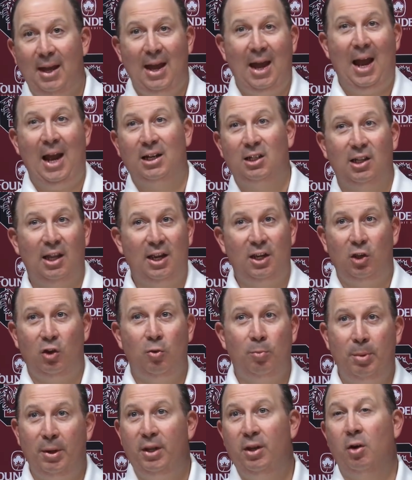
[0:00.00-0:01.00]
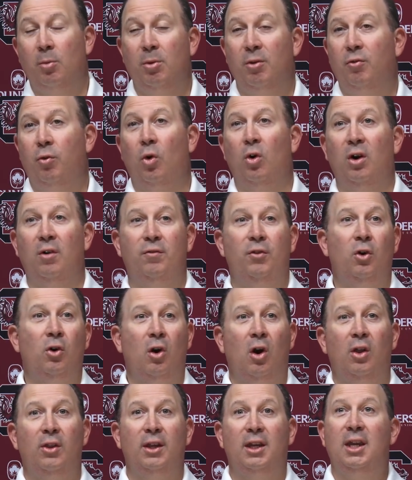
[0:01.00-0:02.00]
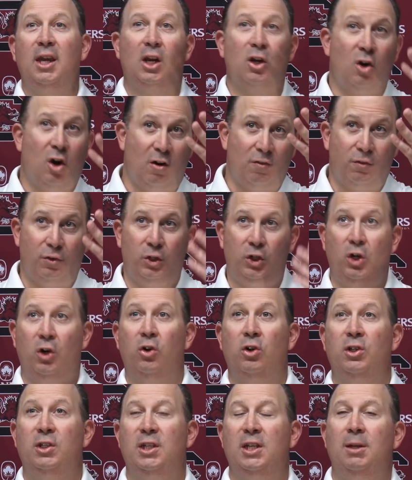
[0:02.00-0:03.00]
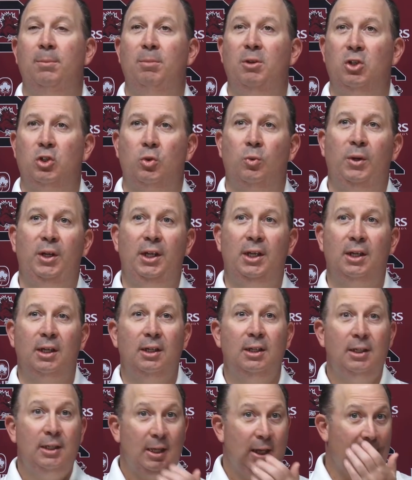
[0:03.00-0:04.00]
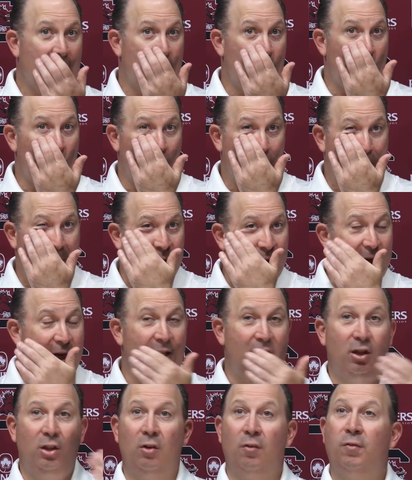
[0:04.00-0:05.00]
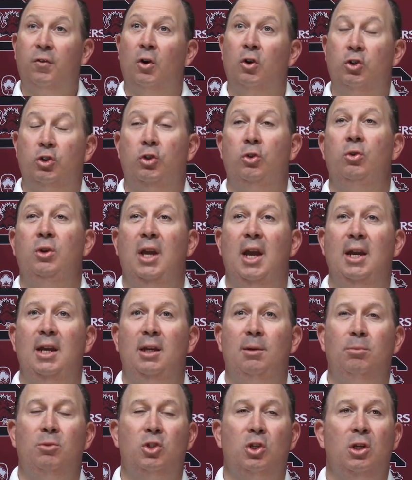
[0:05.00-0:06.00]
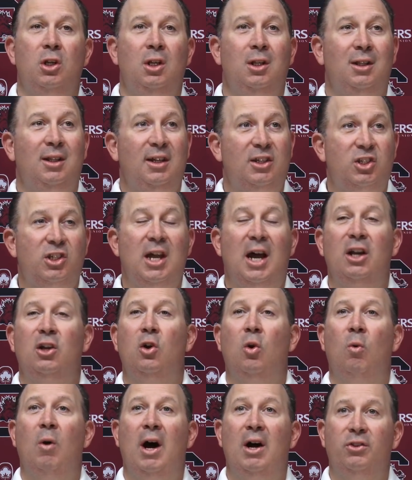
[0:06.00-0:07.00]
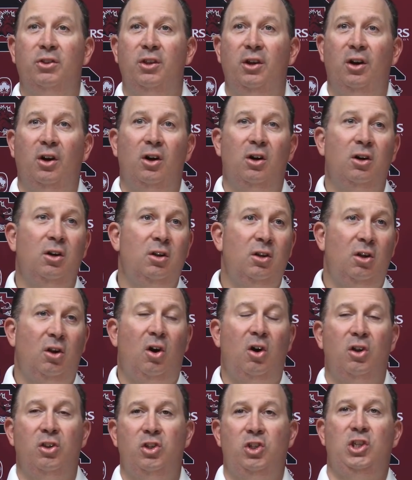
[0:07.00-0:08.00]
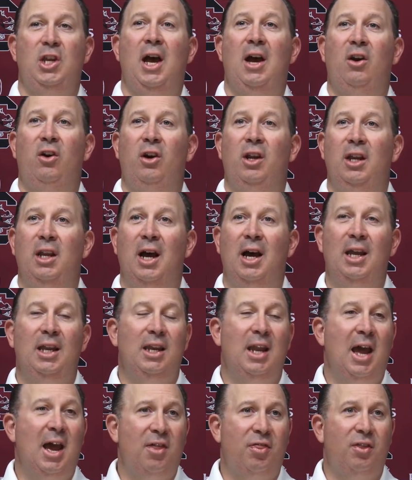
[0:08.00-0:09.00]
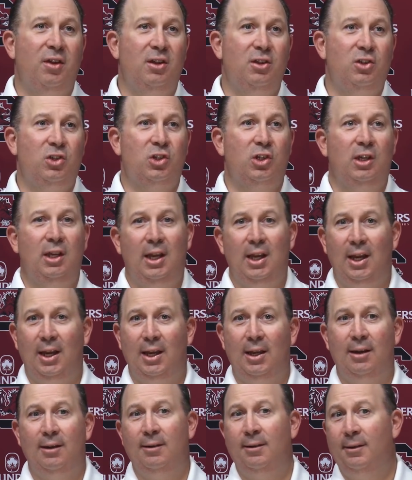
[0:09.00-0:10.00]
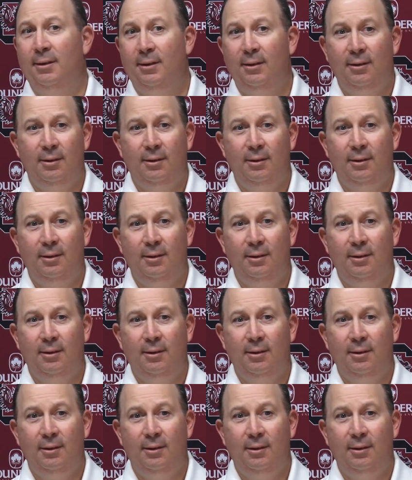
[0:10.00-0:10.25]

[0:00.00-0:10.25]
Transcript: act like you've been there before. If you're on the kickoff return team this week and you've played in the first two games, let's not go out there on Saturday night in Athens and